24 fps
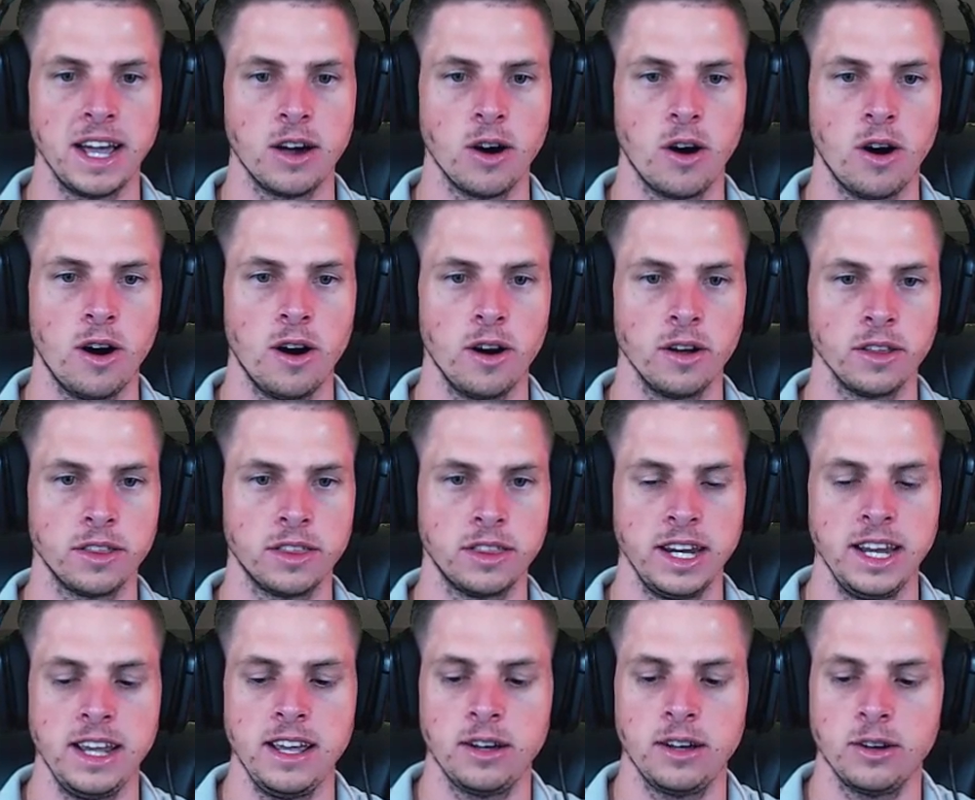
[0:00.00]
R3
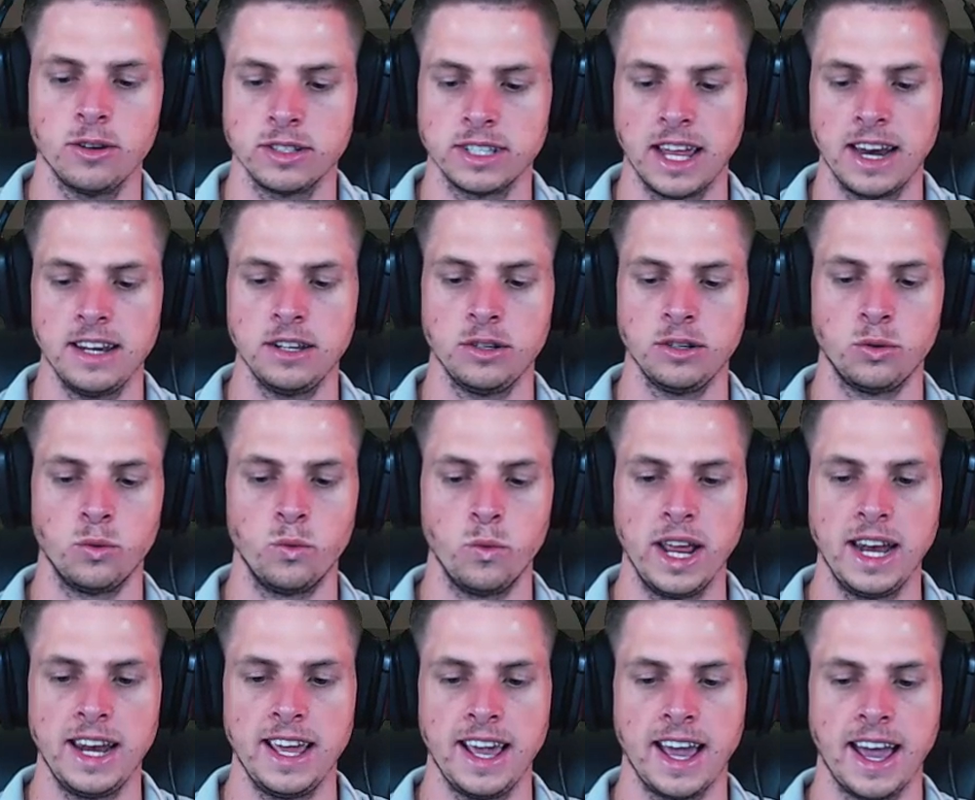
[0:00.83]
because that is
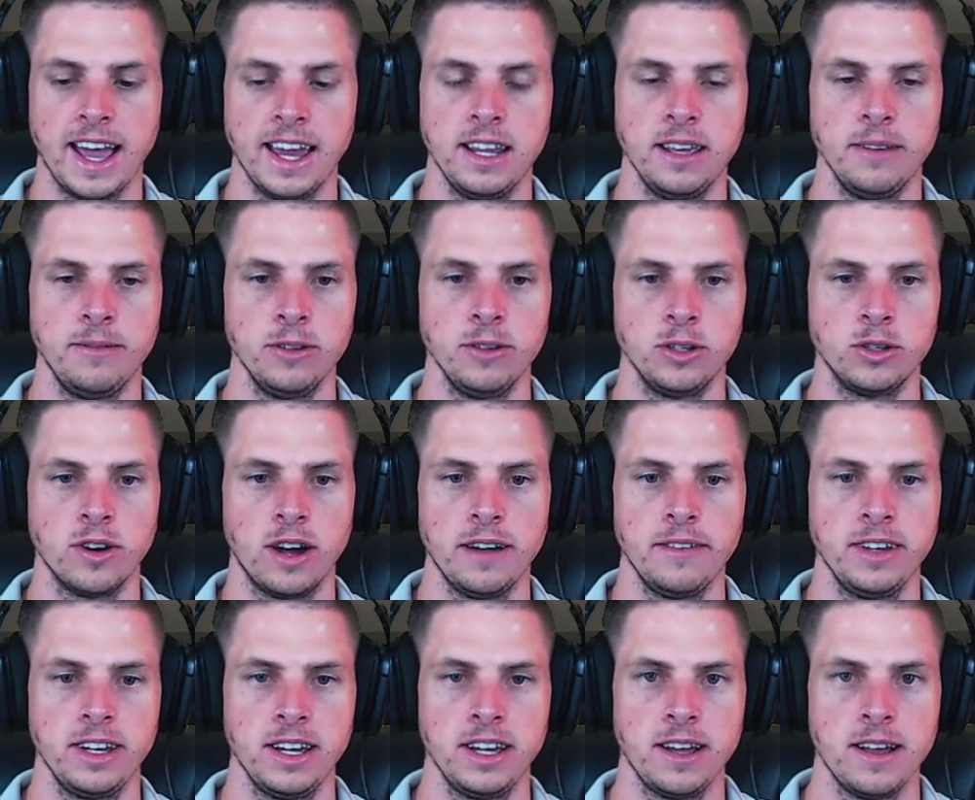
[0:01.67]
really handy. If you're
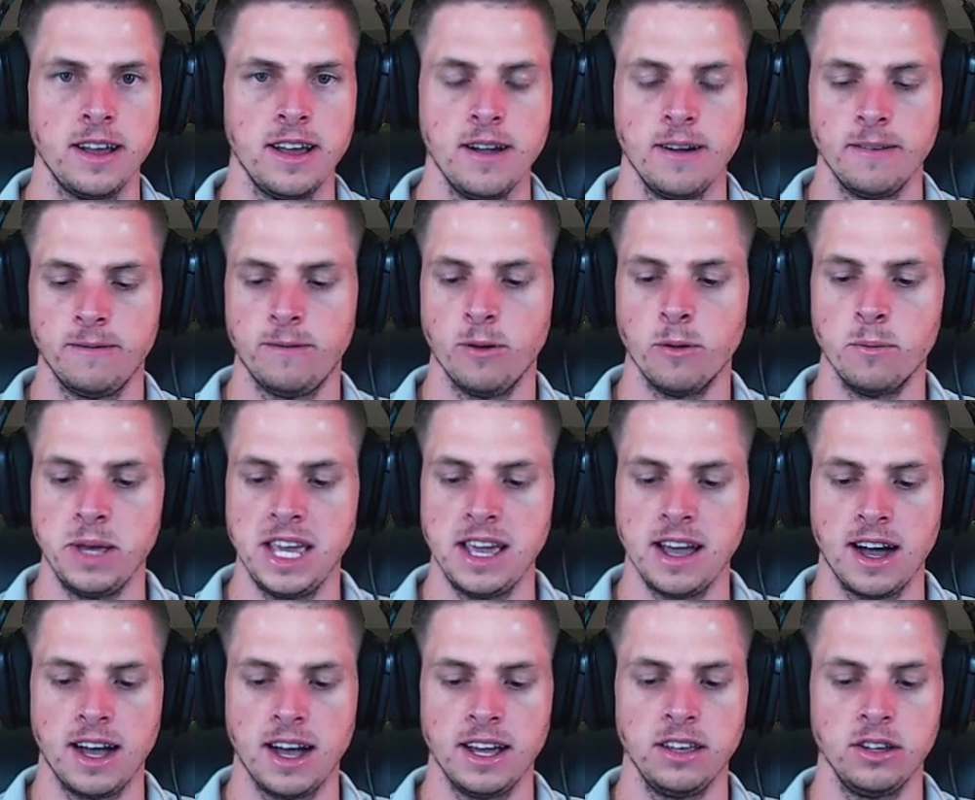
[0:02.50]
driving, for me,
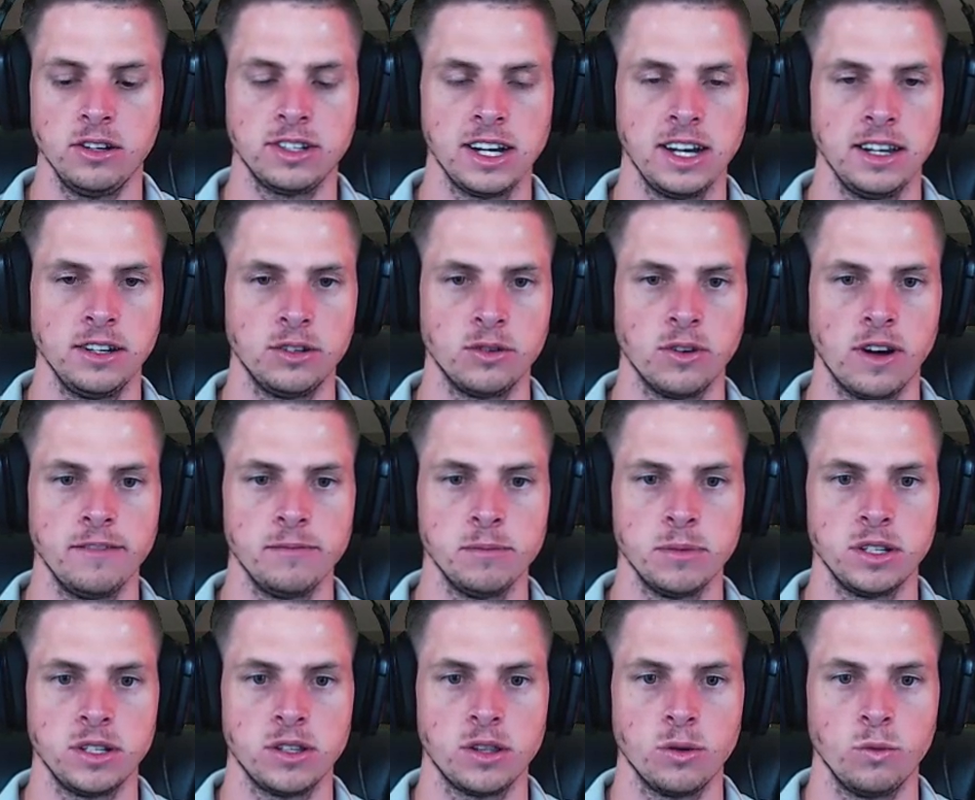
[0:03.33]
I usually drive
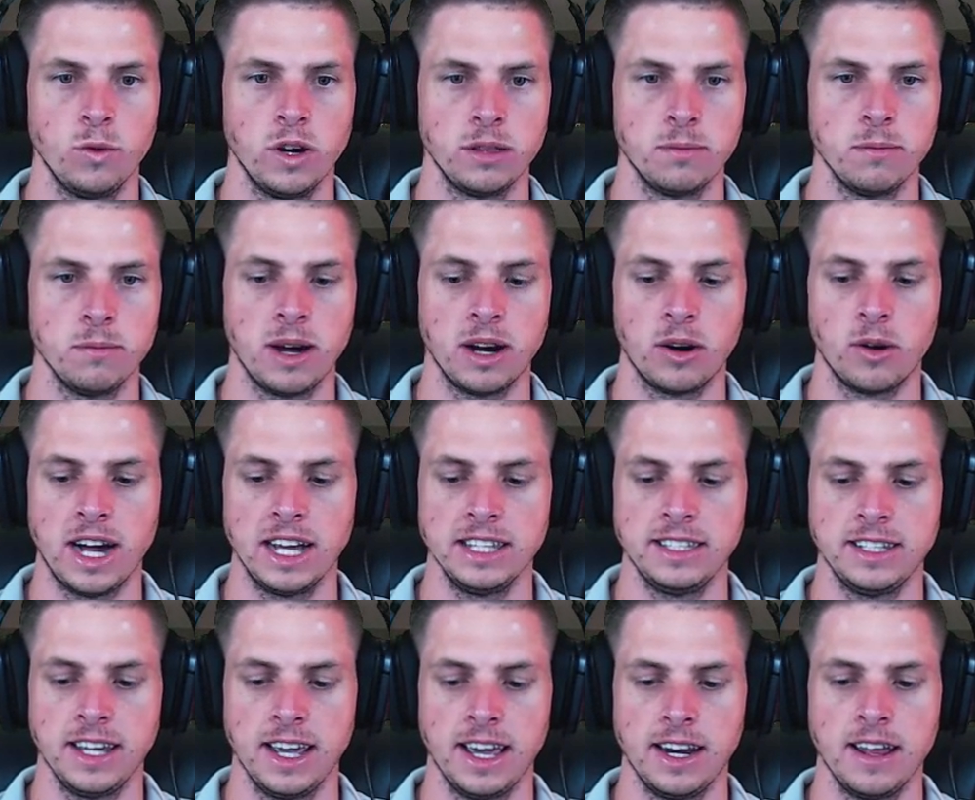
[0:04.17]
with my
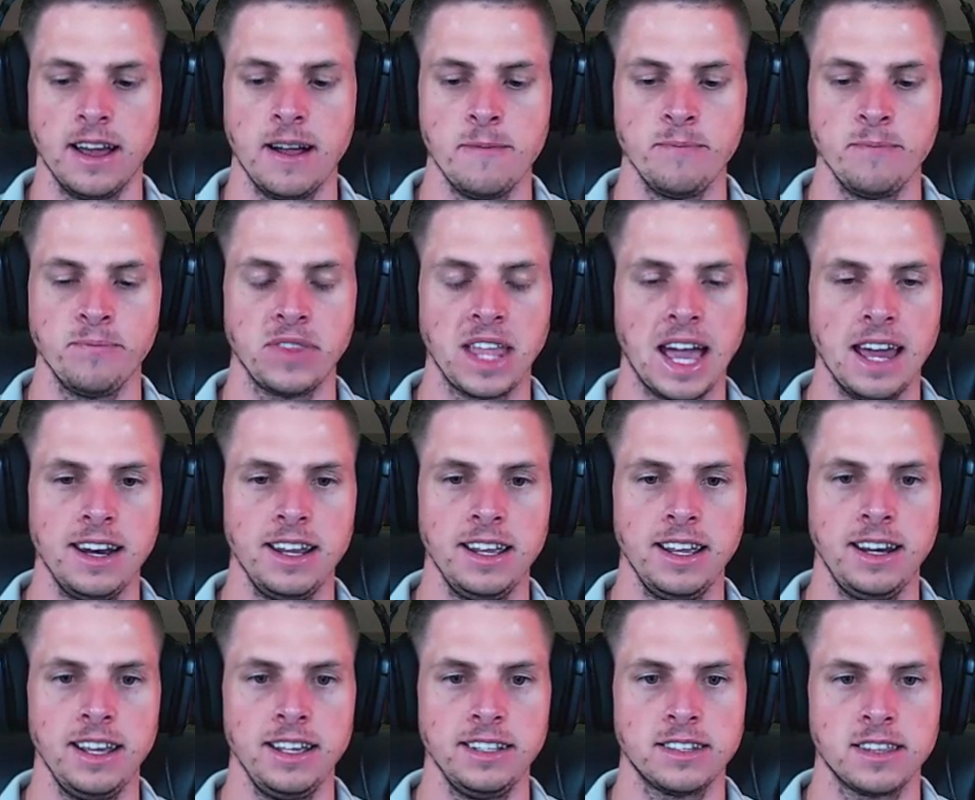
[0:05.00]
right hand, and
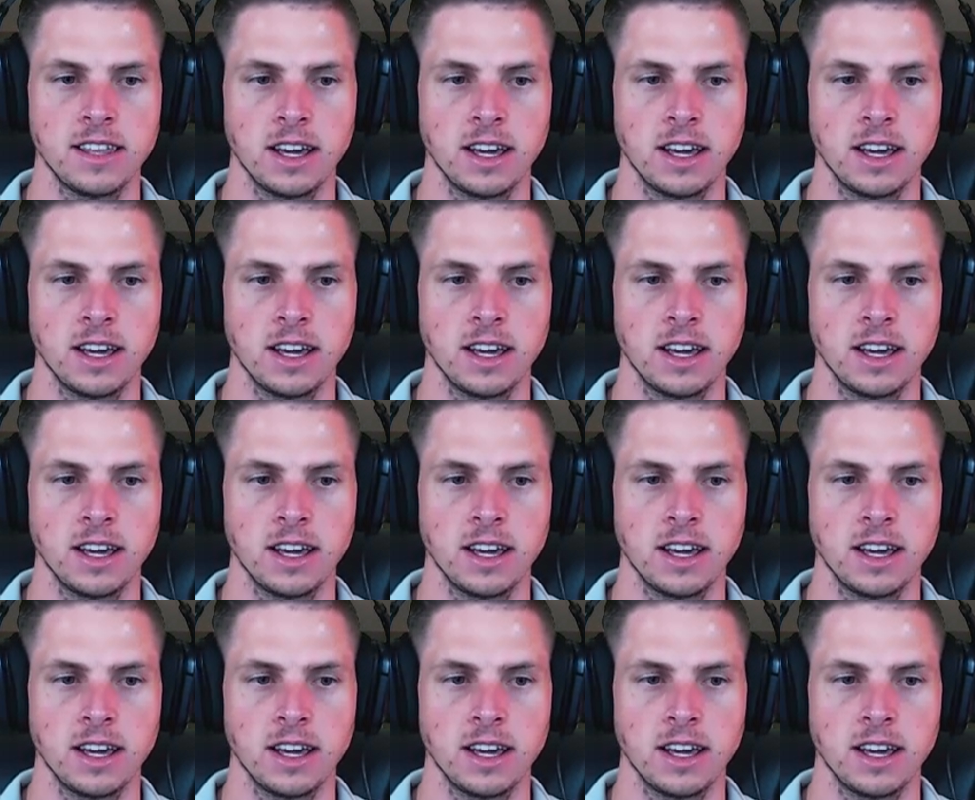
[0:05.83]
it is the